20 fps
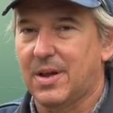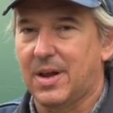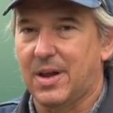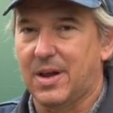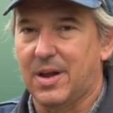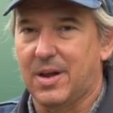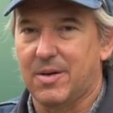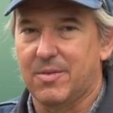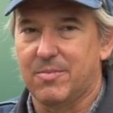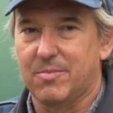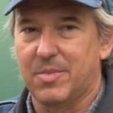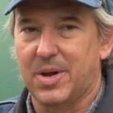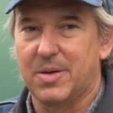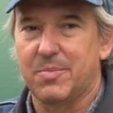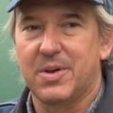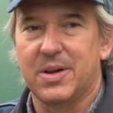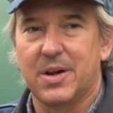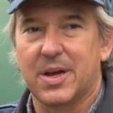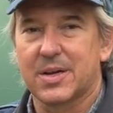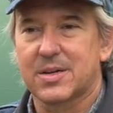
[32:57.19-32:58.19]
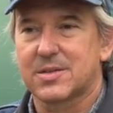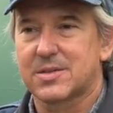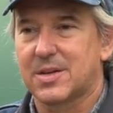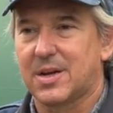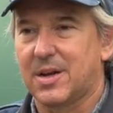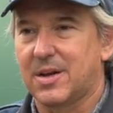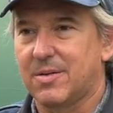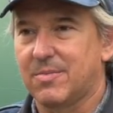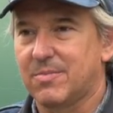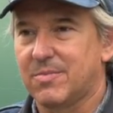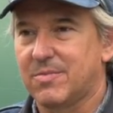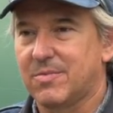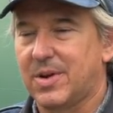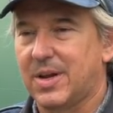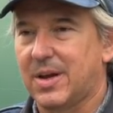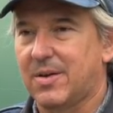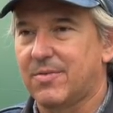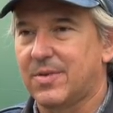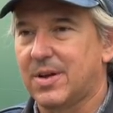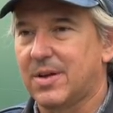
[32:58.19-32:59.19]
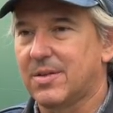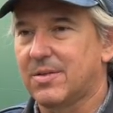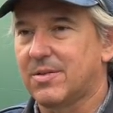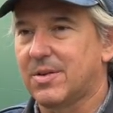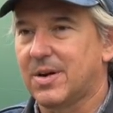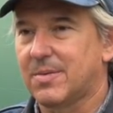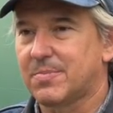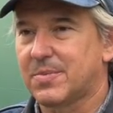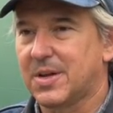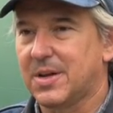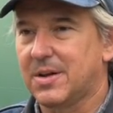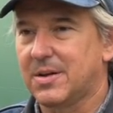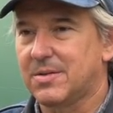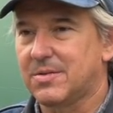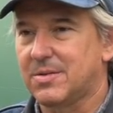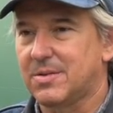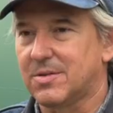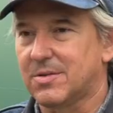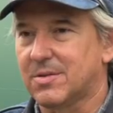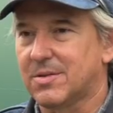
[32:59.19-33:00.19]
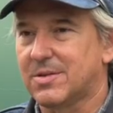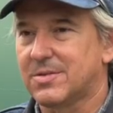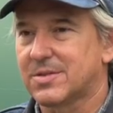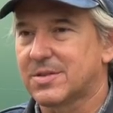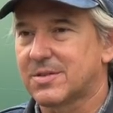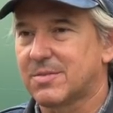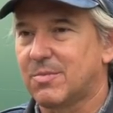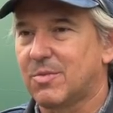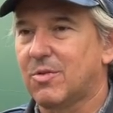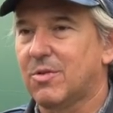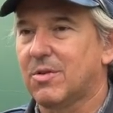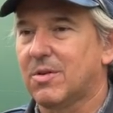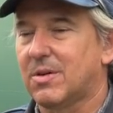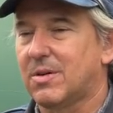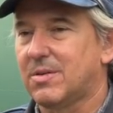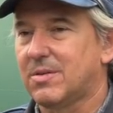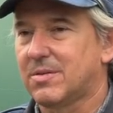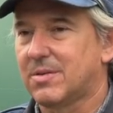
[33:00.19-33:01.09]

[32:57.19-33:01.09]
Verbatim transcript: and maybe next time we have another update you'll learn some more